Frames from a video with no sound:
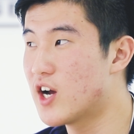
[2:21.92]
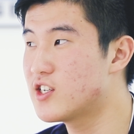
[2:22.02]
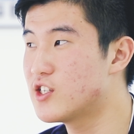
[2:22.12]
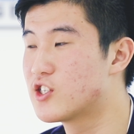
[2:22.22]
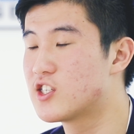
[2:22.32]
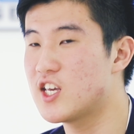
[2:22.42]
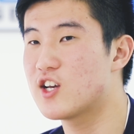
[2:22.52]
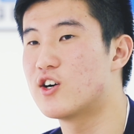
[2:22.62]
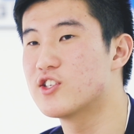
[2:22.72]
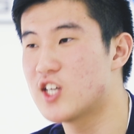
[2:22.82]
to actually see
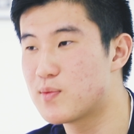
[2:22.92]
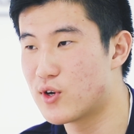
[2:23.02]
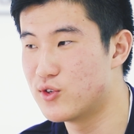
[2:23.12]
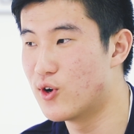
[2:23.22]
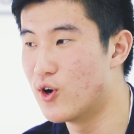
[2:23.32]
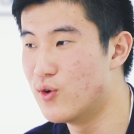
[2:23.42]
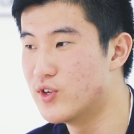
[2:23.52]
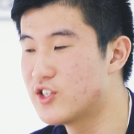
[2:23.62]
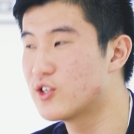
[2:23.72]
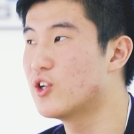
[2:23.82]
concepts on your
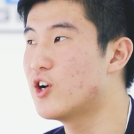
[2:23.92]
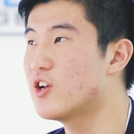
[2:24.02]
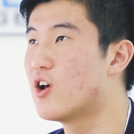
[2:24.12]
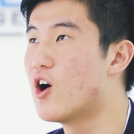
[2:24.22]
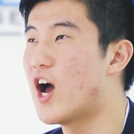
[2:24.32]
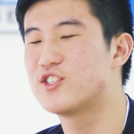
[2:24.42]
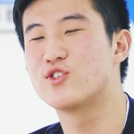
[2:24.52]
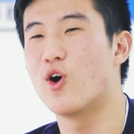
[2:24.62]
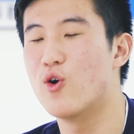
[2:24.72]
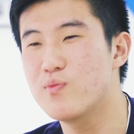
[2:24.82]
own and to learn at
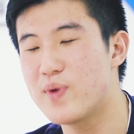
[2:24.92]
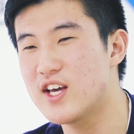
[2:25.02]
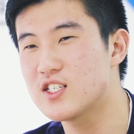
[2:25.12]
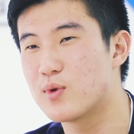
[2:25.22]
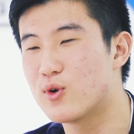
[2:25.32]
your own pace, but